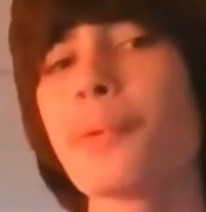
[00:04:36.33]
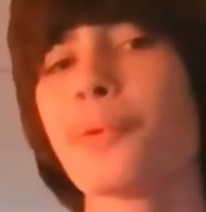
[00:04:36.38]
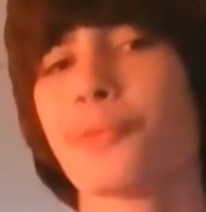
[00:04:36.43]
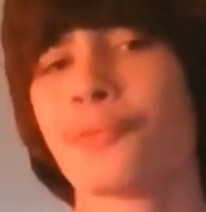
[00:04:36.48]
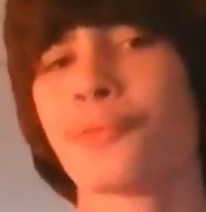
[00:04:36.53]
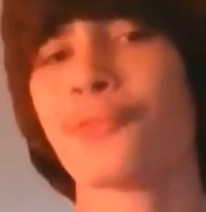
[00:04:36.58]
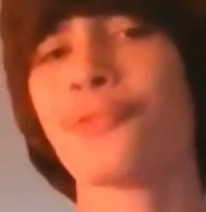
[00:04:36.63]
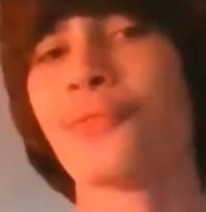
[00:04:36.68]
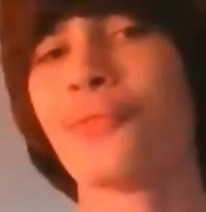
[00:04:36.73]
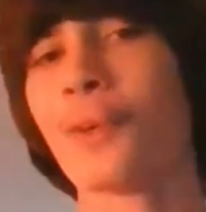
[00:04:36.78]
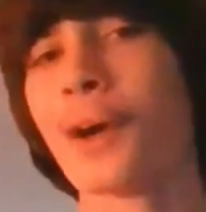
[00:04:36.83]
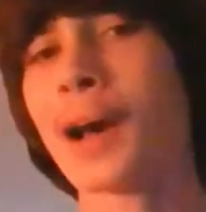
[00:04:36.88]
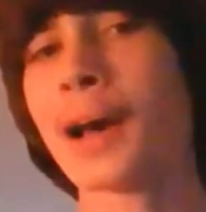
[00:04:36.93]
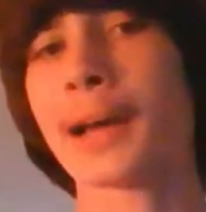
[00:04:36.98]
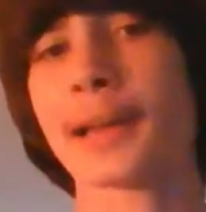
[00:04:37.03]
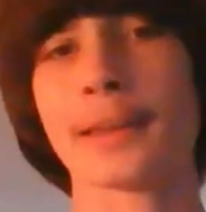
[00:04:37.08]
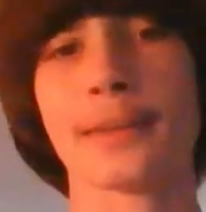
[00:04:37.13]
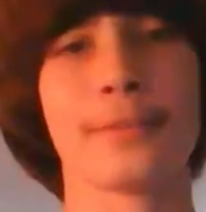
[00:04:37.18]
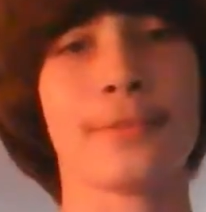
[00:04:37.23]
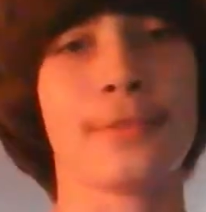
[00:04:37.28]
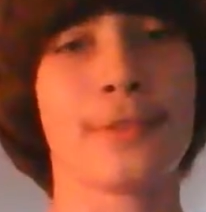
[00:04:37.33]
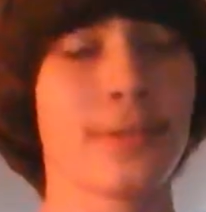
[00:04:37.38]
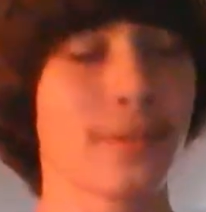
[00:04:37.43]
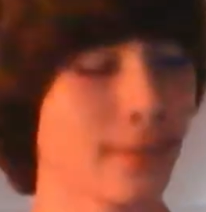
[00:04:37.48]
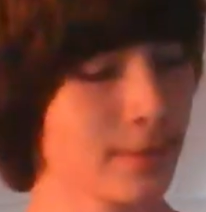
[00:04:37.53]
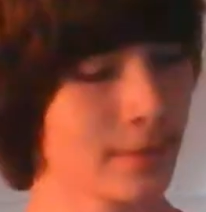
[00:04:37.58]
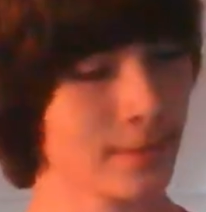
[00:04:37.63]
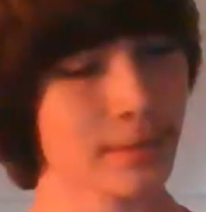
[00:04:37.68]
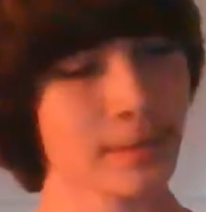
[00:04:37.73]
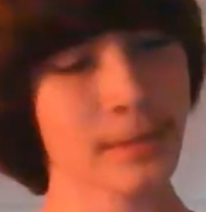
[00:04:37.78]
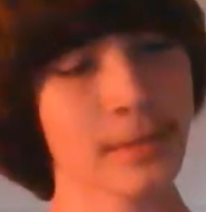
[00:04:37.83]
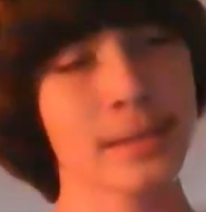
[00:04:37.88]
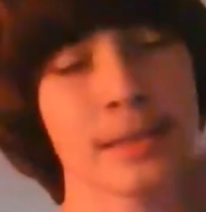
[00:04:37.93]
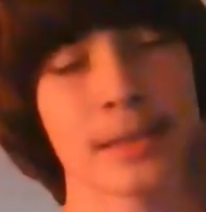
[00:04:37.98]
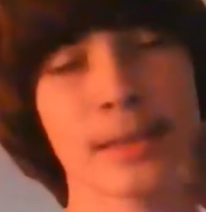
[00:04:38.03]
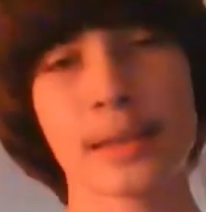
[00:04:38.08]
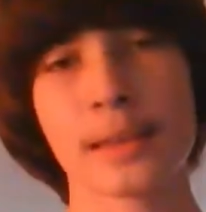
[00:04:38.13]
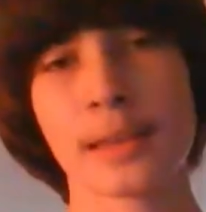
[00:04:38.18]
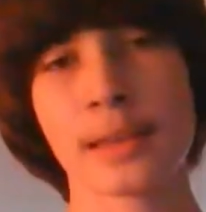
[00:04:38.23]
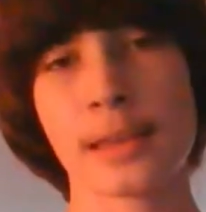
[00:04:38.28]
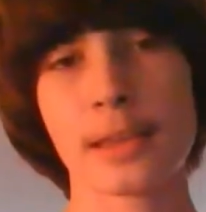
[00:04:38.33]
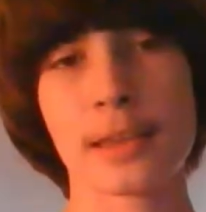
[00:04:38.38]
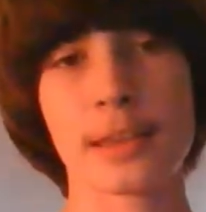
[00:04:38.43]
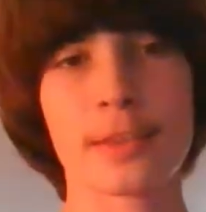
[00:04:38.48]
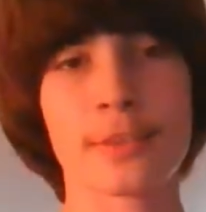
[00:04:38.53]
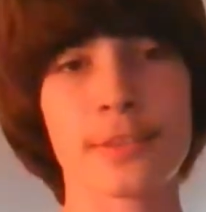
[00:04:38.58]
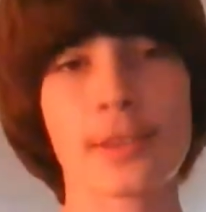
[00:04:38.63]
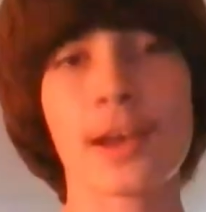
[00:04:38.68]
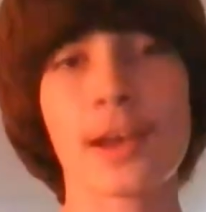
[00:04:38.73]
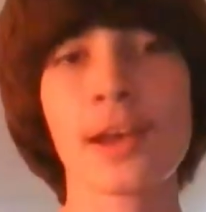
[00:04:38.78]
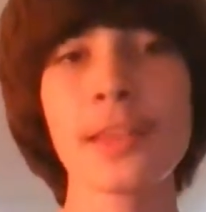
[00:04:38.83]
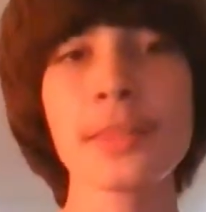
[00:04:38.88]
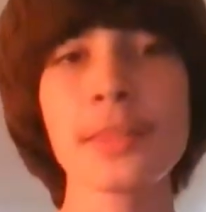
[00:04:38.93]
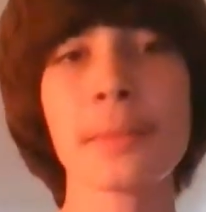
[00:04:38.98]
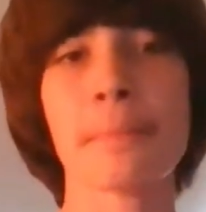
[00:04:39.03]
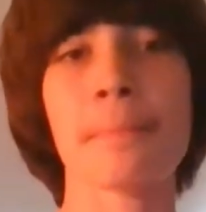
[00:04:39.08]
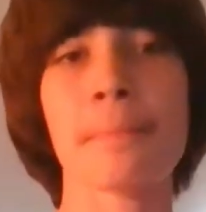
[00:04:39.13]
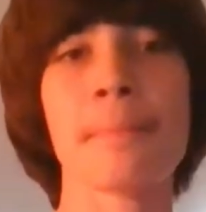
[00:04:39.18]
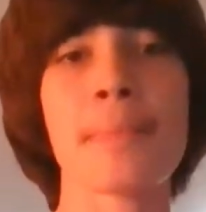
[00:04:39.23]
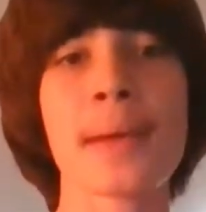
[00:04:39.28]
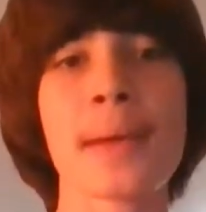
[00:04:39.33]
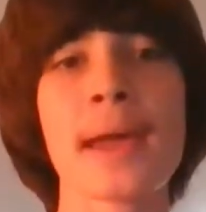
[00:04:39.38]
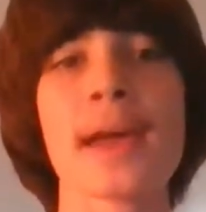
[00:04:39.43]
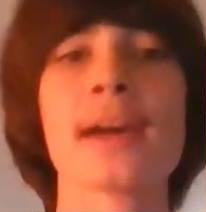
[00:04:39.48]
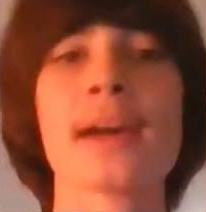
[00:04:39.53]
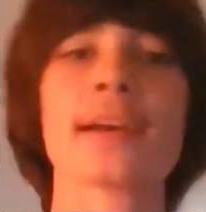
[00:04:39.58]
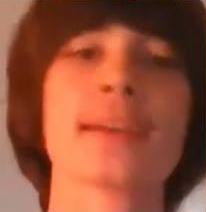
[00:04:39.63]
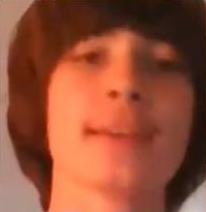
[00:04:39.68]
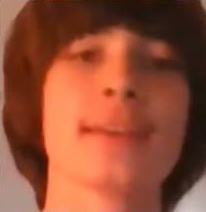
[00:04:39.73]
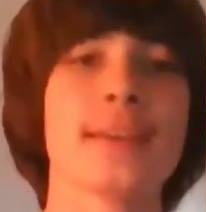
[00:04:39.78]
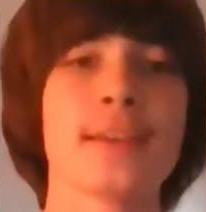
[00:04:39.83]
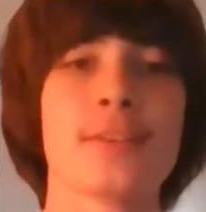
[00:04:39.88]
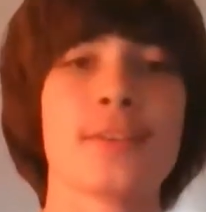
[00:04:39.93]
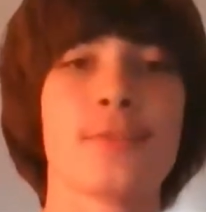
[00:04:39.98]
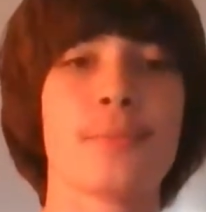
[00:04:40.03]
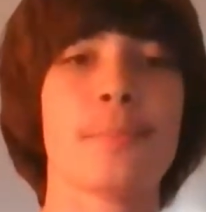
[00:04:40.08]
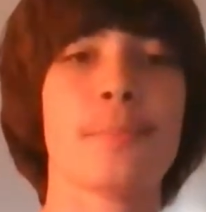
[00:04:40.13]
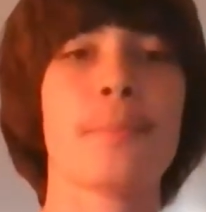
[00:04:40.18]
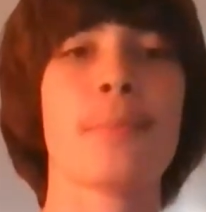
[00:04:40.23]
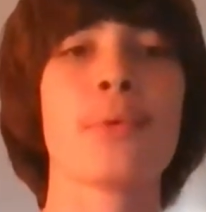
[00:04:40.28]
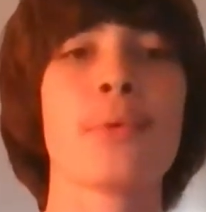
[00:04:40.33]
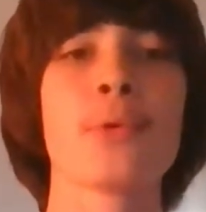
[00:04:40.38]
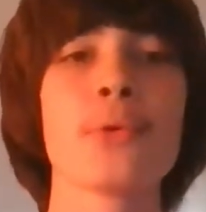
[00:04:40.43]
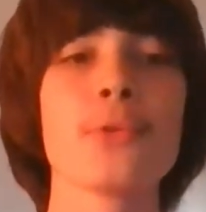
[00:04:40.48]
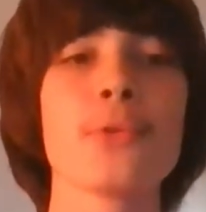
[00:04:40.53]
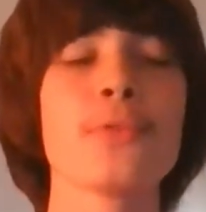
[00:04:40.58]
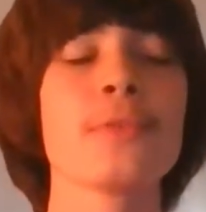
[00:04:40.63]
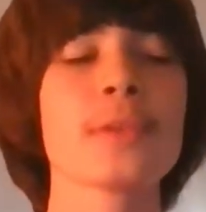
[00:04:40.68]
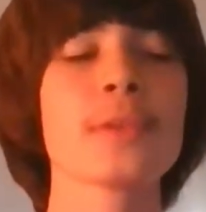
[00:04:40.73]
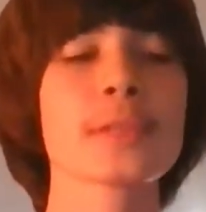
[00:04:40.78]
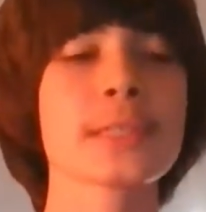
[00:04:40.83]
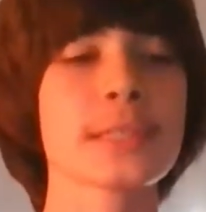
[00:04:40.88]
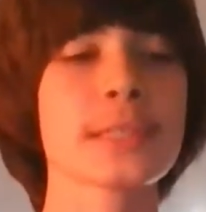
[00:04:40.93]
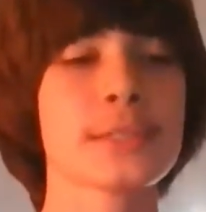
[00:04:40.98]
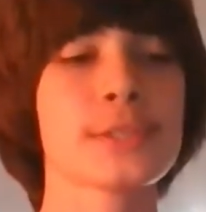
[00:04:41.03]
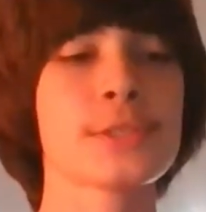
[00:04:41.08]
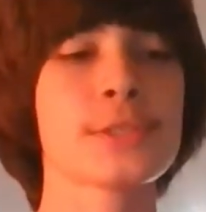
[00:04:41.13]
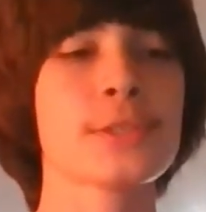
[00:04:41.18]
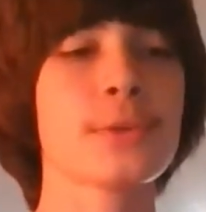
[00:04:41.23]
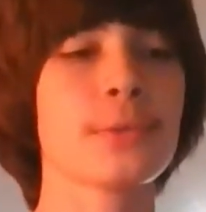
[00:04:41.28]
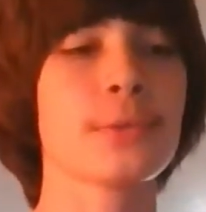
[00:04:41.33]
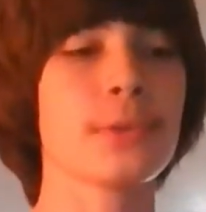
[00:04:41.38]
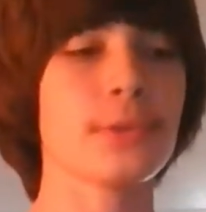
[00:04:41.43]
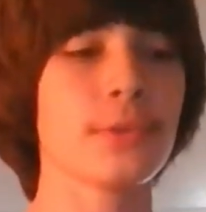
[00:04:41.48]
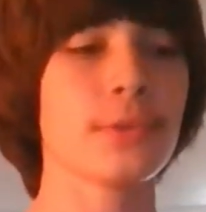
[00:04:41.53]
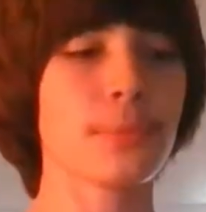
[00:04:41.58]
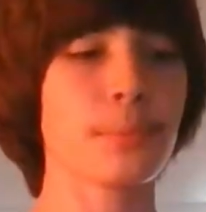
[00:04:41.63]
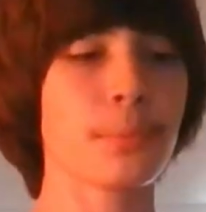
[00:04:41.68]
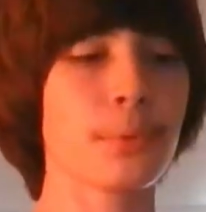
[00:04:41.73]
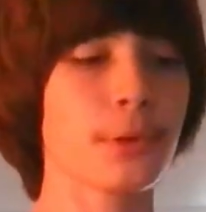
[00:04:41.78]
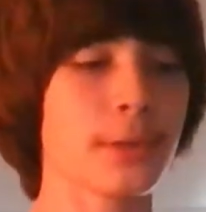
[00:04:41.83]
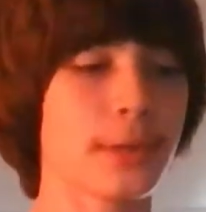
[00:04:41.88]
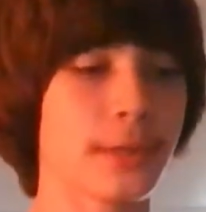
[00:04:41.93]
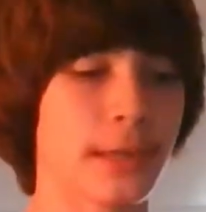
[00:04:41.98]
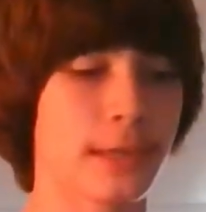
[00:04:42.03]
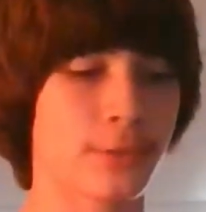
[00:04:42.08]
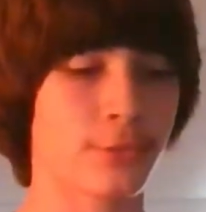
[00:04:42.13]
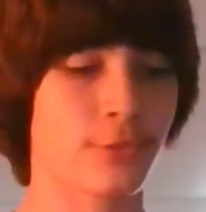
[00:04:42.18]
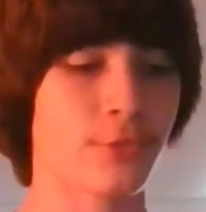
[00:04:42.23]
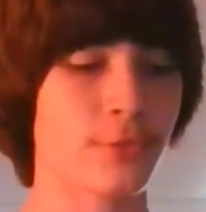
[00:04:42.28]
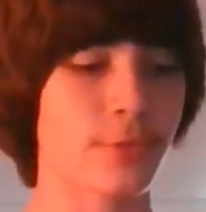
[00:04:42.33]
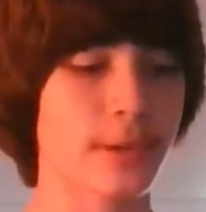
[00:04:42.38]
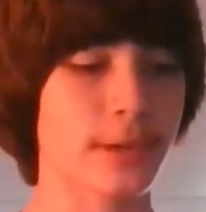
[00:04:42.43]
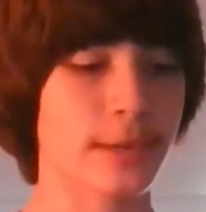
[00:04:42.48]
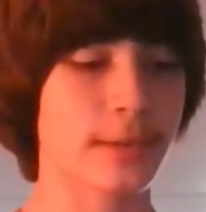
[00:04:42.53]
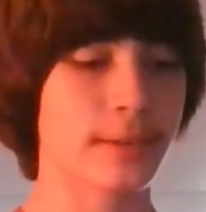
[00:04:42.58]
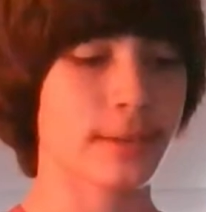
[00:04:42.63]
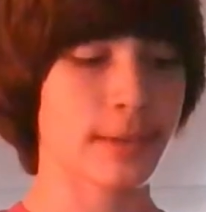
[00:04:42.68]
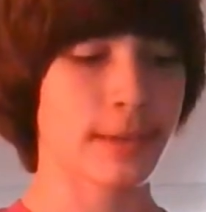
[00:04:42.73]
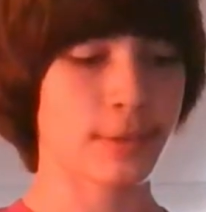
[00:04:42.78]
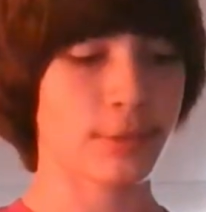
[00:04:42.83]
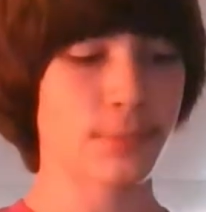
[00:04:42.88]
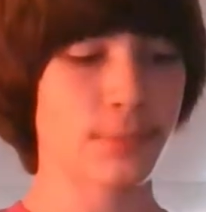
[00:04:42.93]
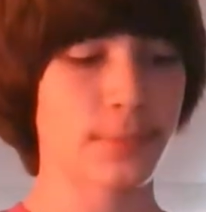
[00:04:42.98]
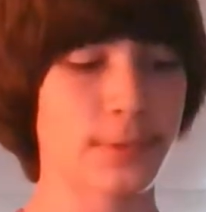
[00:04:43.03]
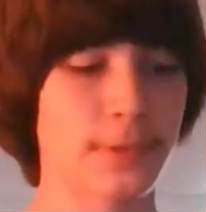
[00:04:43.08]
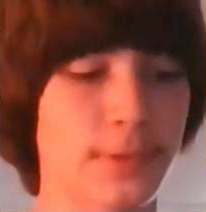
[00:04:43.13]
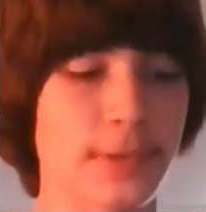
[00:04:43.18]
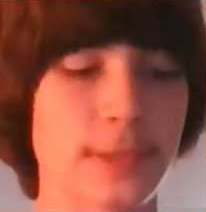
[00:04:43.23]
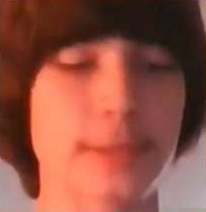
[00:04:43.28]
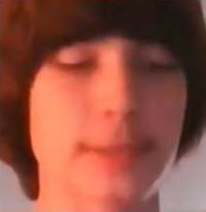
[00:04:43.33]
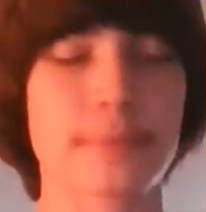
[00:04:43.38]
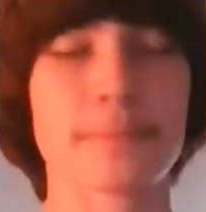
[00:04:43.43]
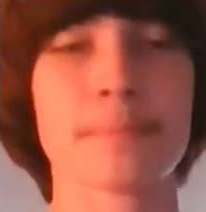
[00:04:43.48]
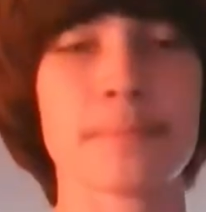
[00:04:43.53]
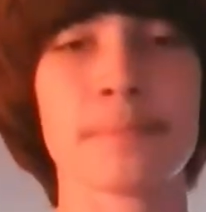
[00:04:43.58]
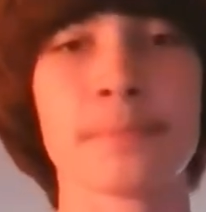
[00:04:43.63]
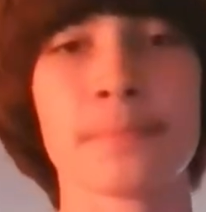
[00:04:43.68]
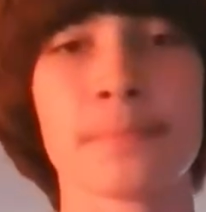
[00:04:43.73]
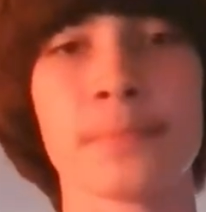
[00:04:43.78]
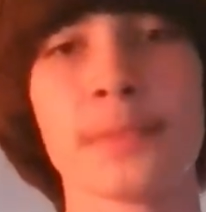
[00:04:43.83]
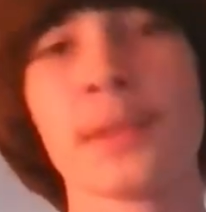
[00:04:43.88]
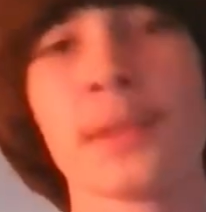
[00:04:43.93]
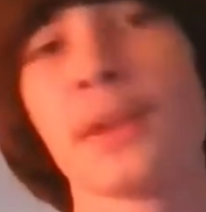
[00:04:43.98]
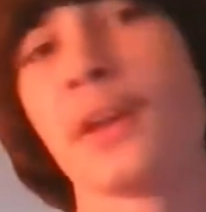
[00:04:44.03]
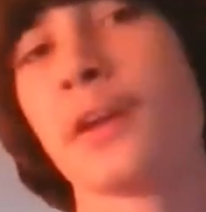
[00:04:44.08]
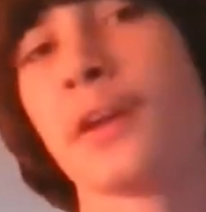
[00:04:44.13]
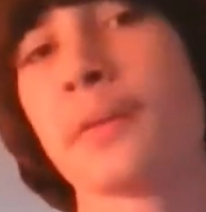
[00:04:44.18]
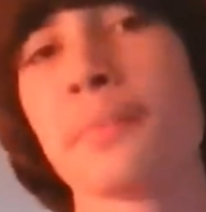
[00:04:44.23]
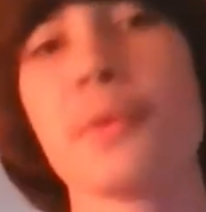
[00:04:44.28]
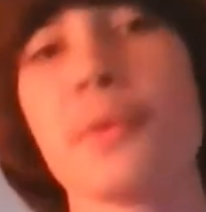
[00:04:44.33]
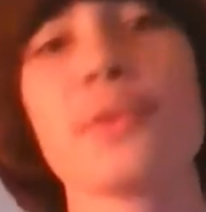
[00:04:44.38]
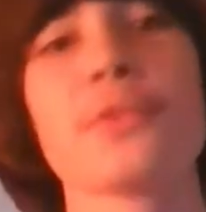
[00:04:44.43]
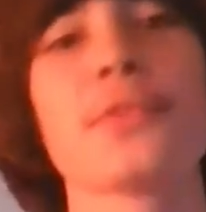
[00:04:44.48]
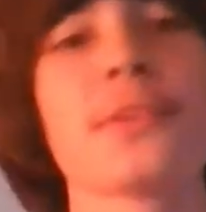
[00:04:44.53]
5 is on the back. Is perfectly suited to put an end strike attachment on. Most